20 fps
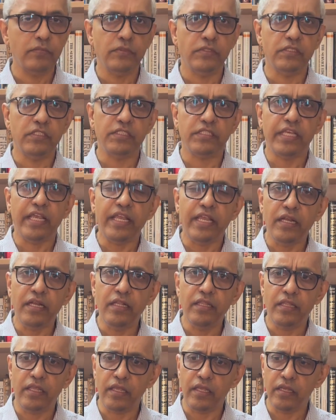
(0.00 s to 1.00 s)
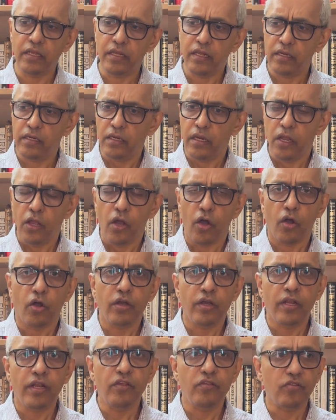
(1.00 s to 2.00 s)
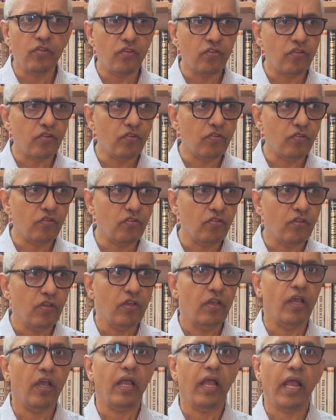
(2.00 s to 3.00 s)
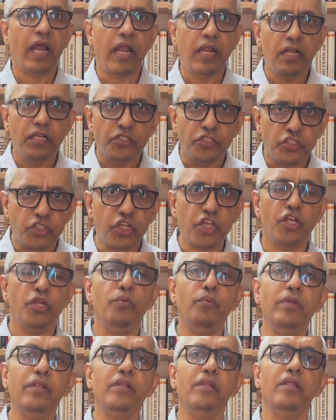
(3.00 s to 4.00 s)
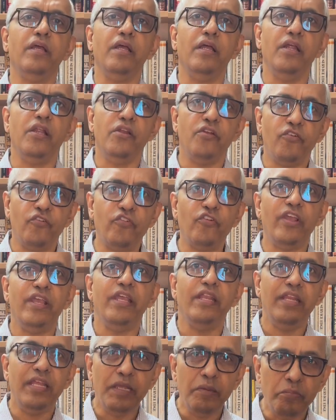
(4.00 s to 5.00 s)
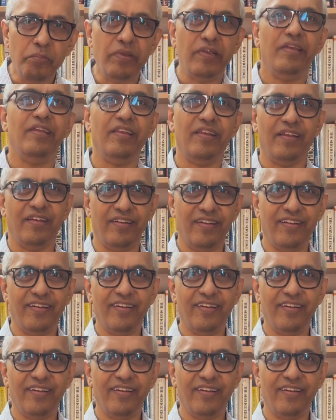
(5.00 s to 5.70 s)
The second thing, organizations had a genuine training period.